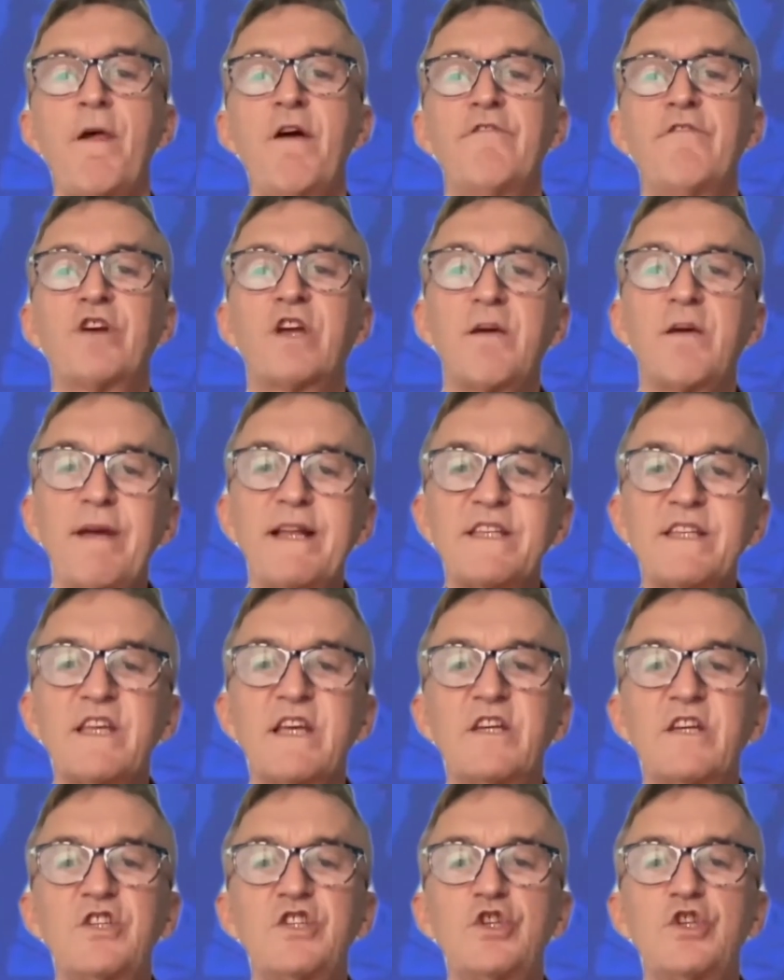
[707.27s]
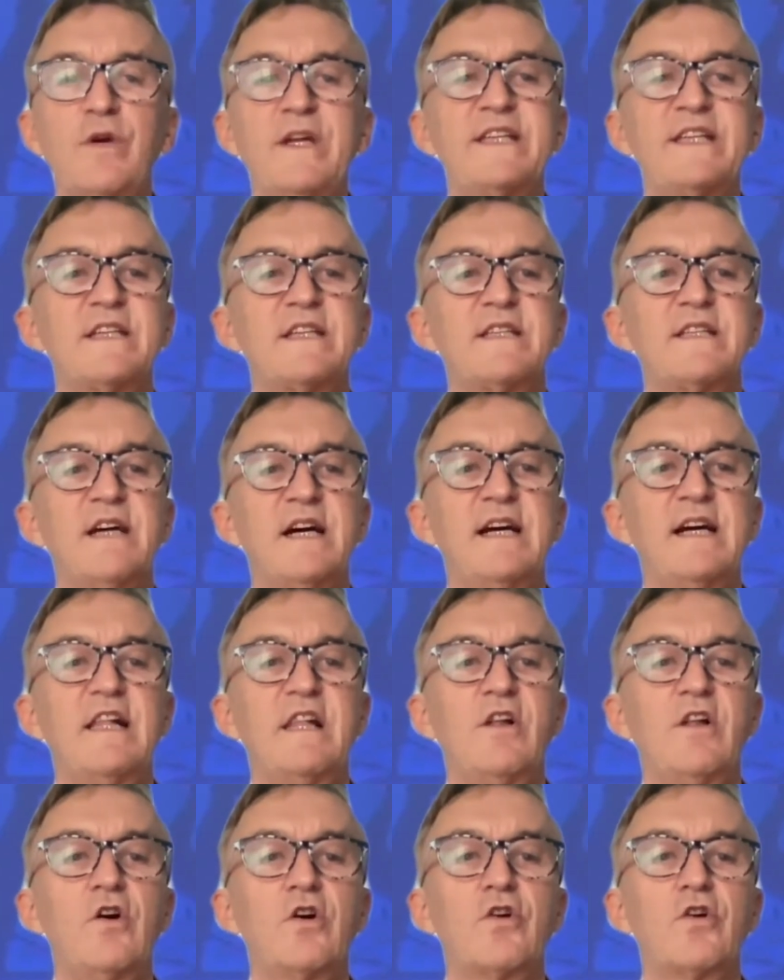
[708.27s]
for commencing a joint
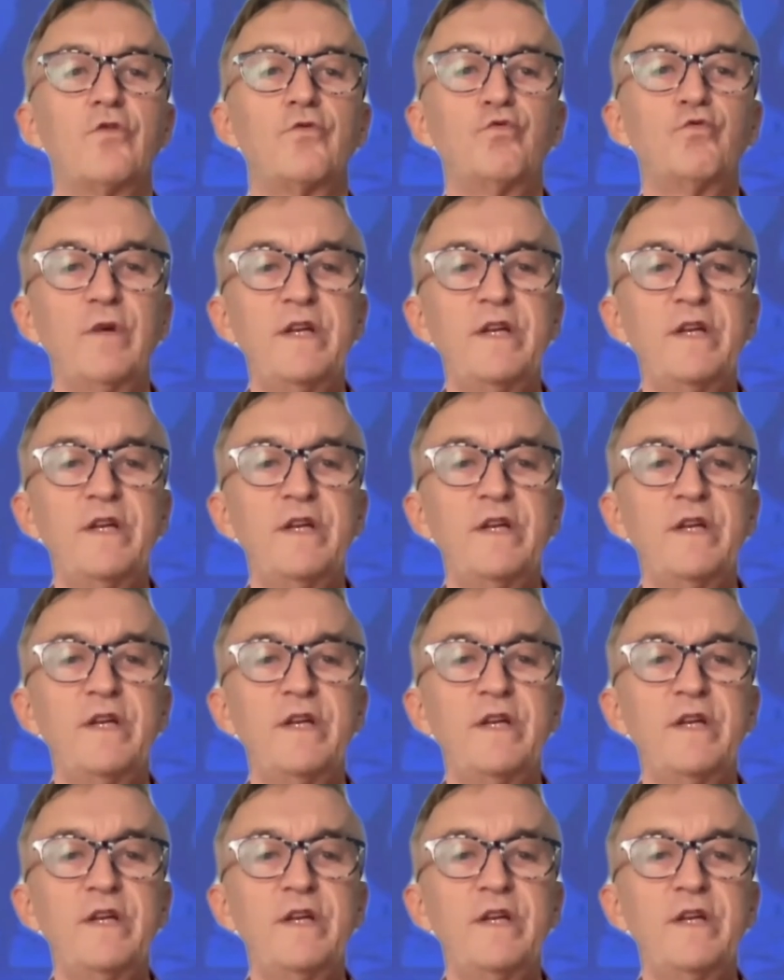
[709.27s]
dialogue on